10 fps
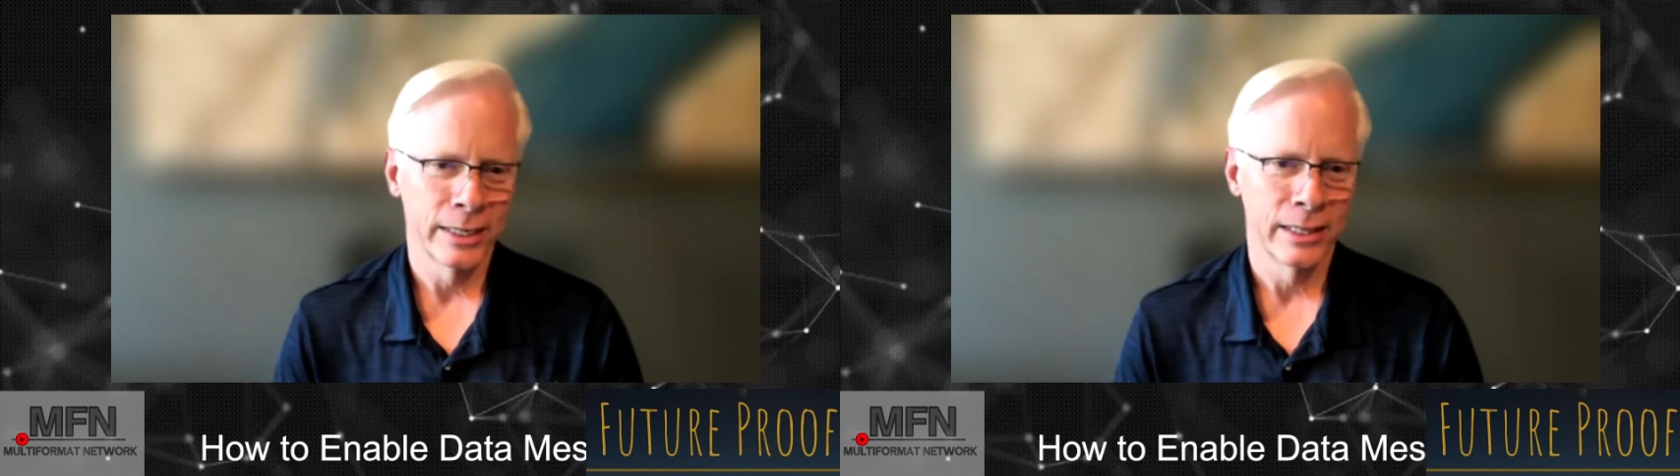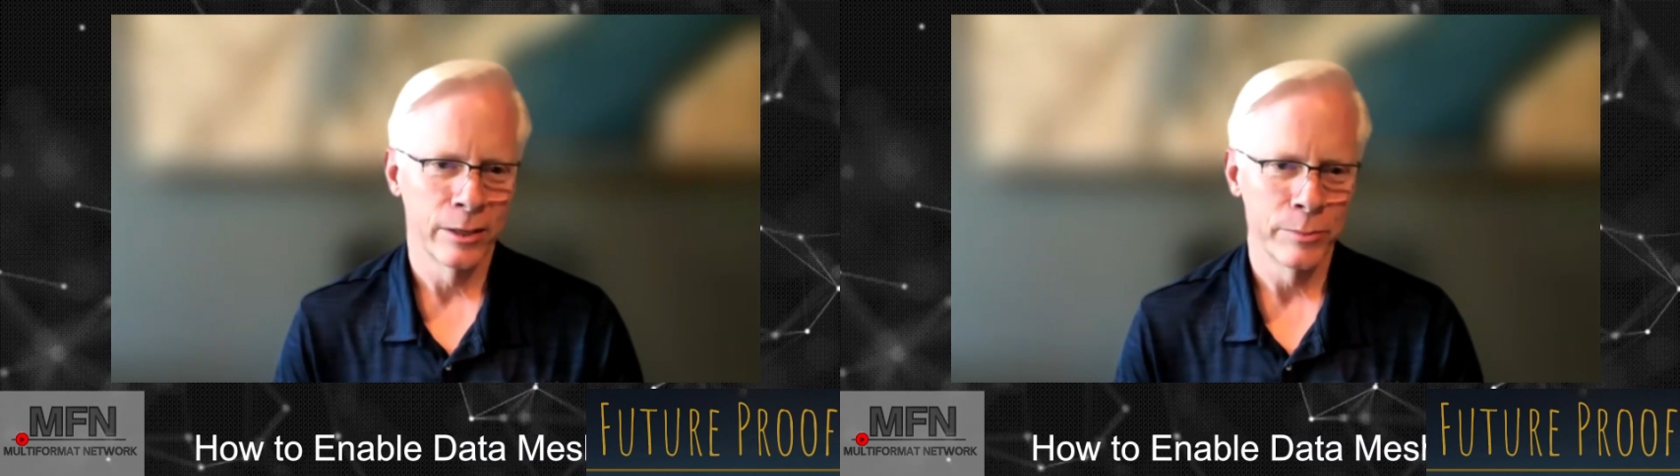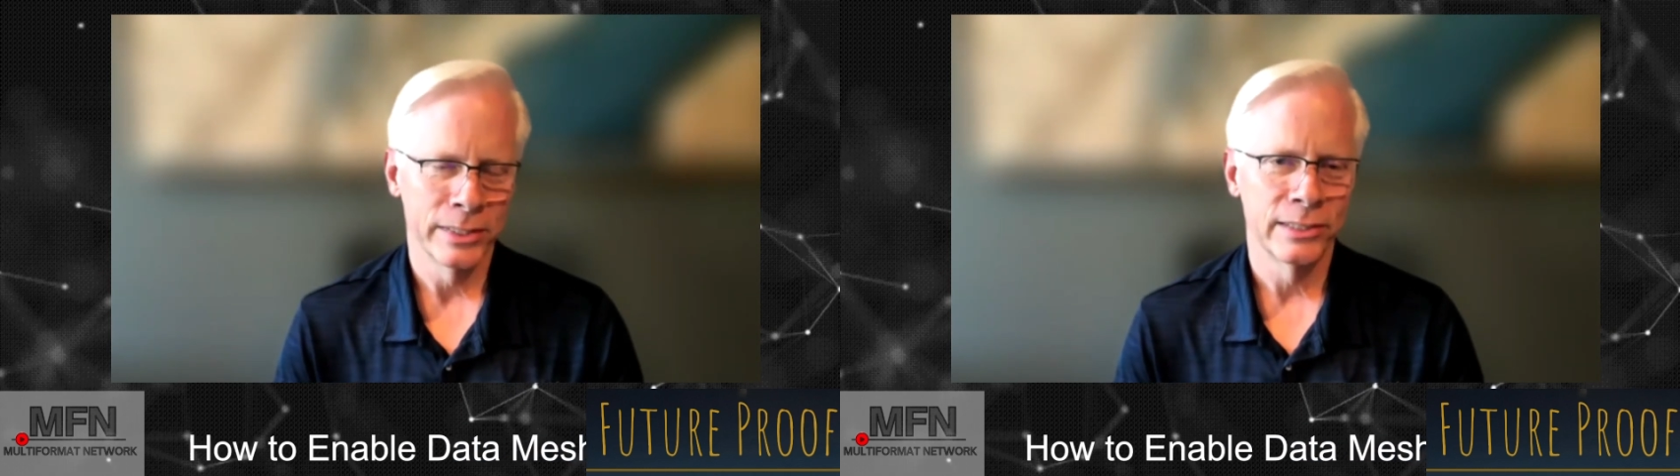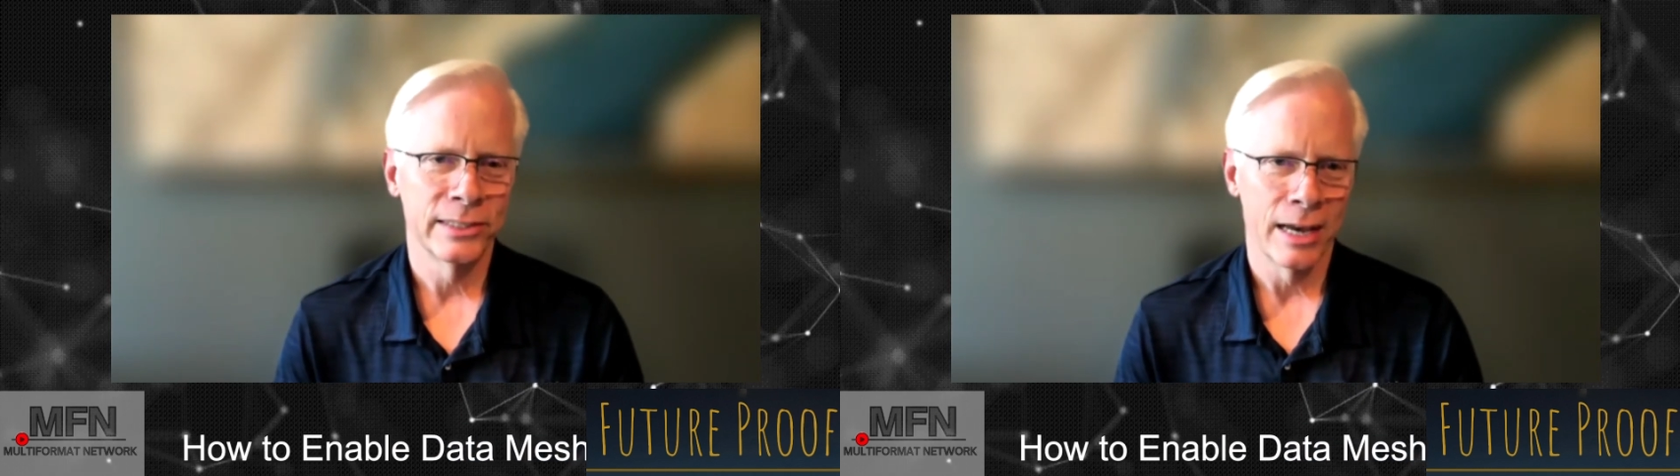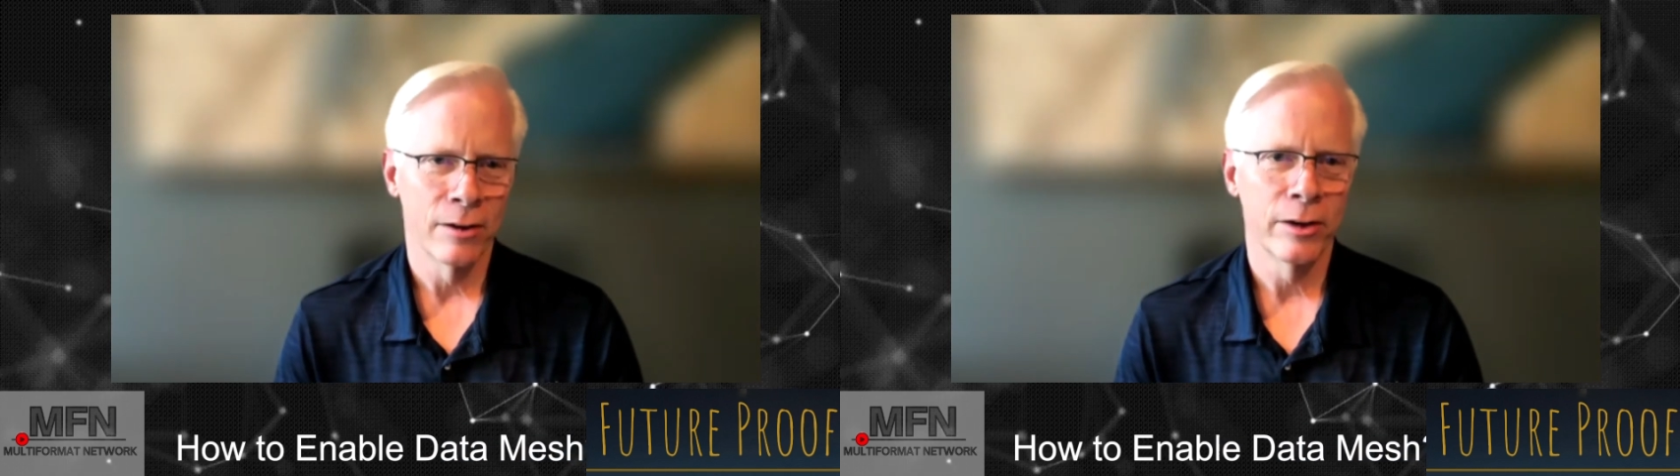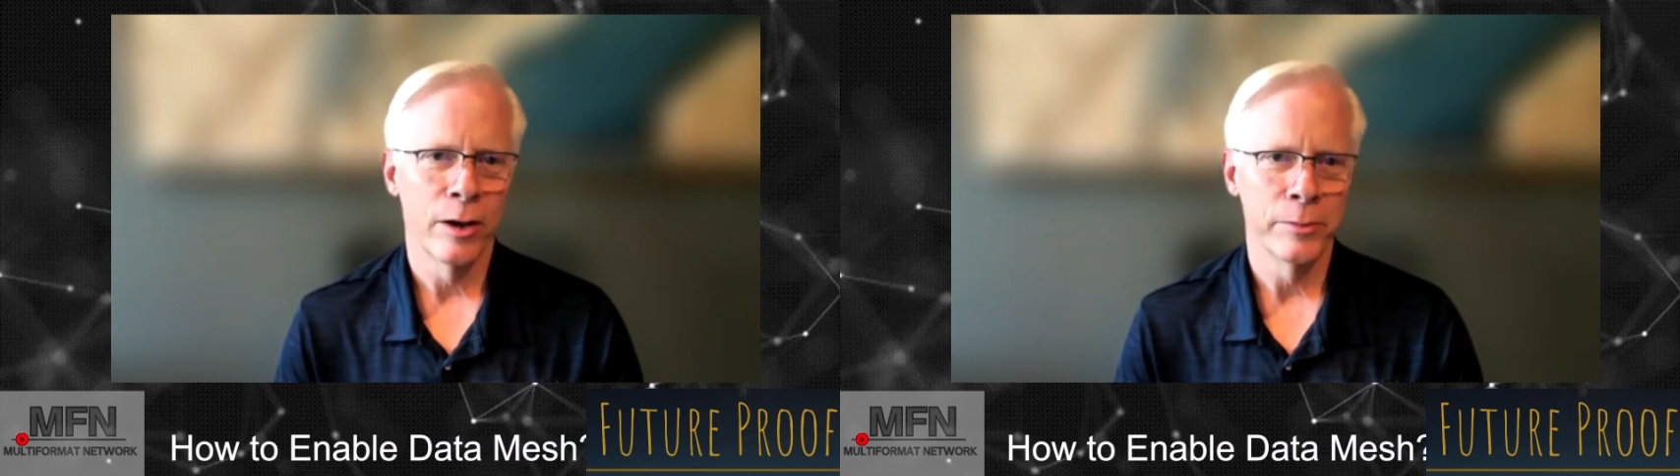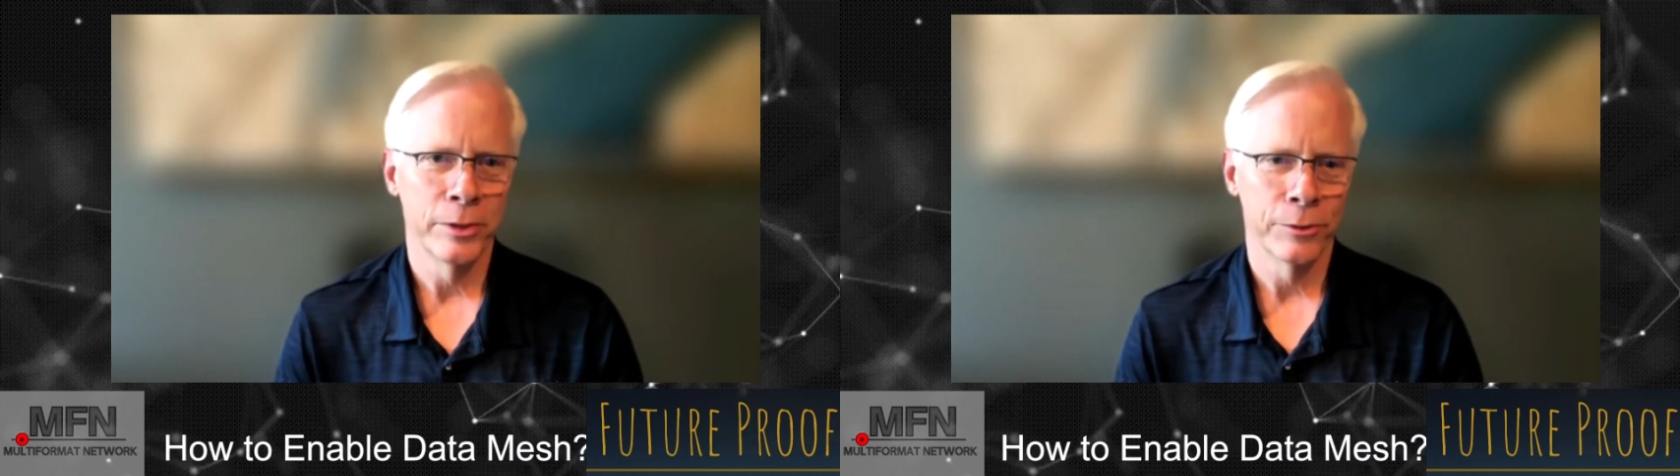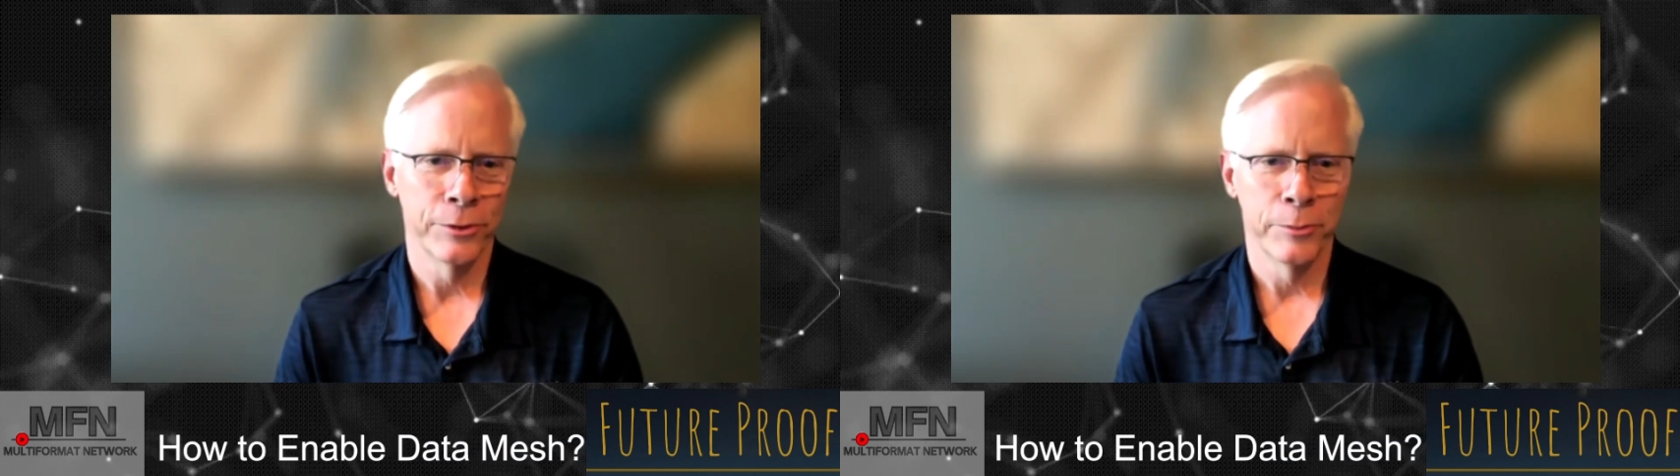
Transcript: clear business outcome in order